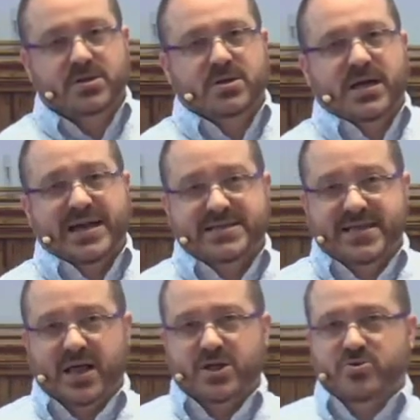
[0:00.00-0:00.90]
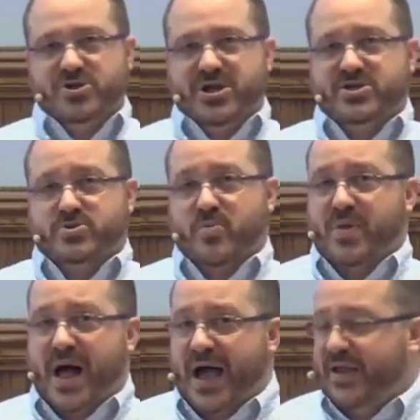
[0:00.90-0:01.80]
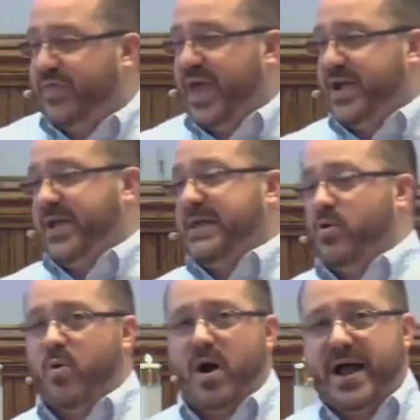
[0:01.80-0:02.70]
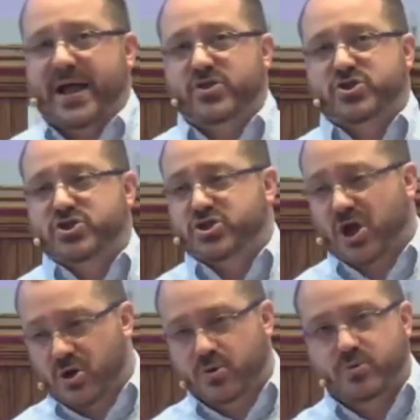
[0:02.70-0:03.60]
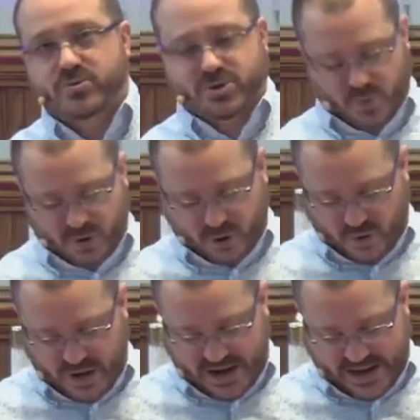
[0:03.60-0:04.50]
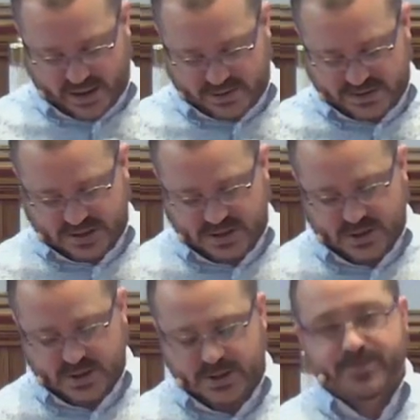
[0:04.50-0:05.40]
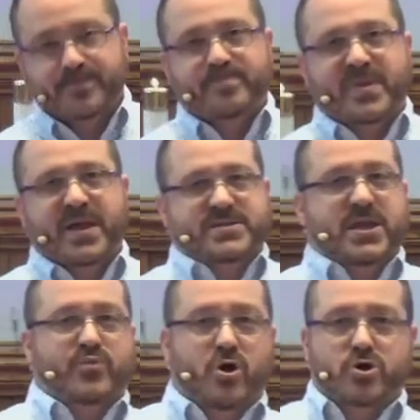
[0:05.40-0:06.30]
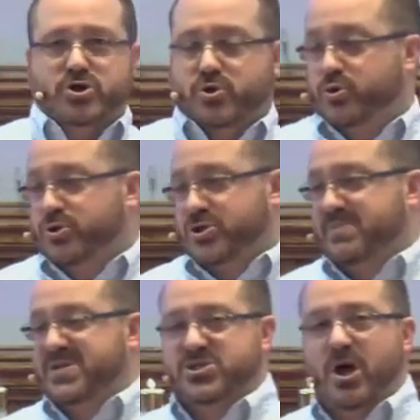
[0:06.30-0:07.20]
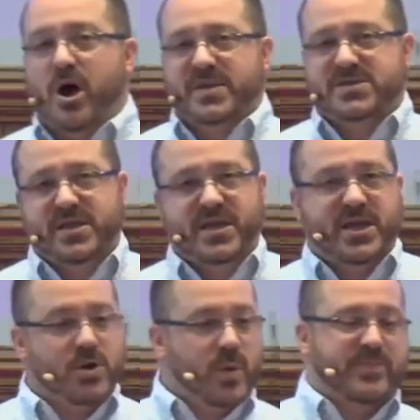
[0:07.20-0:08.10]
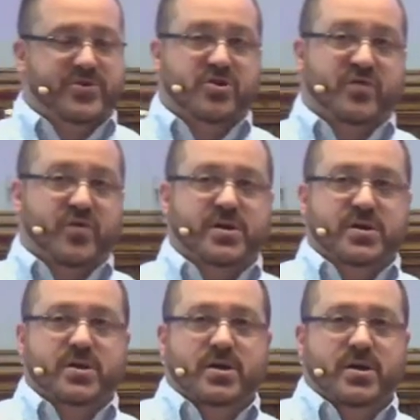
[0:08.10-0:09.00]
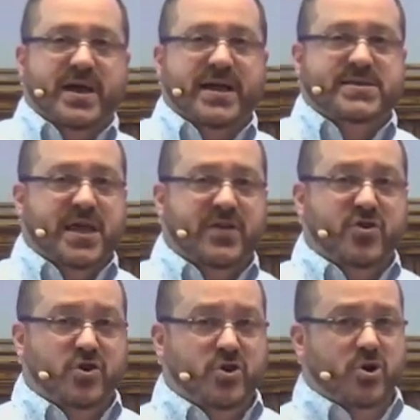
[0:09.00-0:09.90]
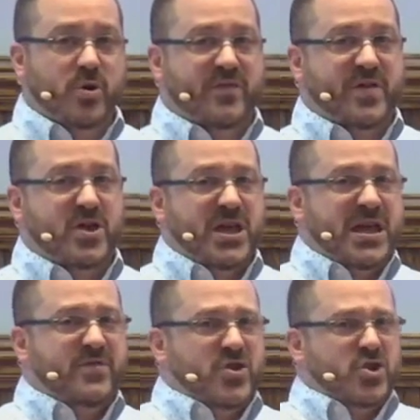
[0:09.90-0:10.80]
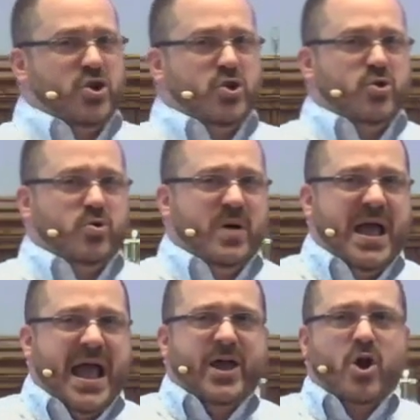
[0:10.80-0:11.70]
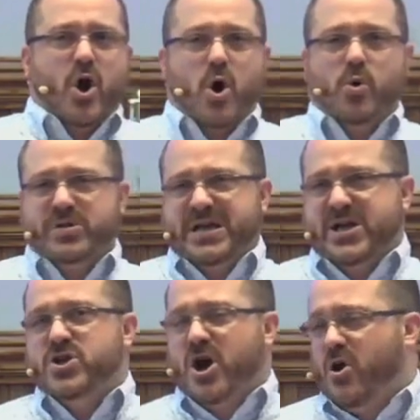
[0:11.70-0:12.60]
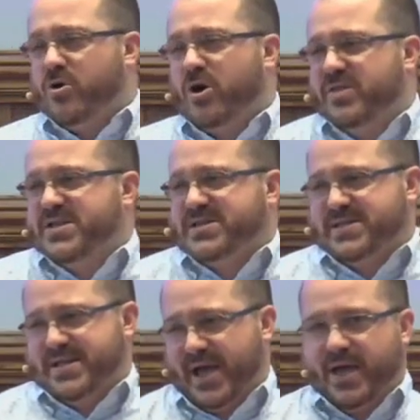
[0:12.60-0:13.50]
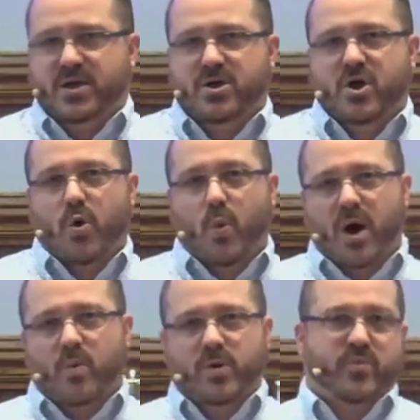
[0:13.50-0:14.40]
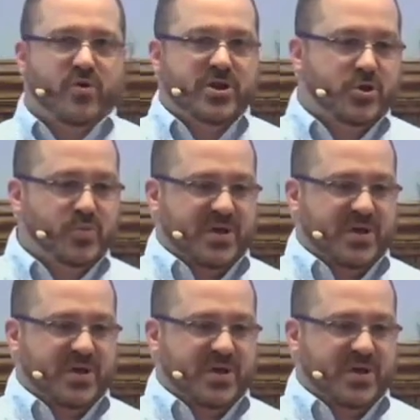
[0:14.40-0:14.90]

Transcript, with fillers: I tell you, Jesus replied, if they keep quiet, the stones will cry out. As he approached Jerusalem and saw the city, he wept over it and said, If you, if even you, had only known on this day what would bring you peace,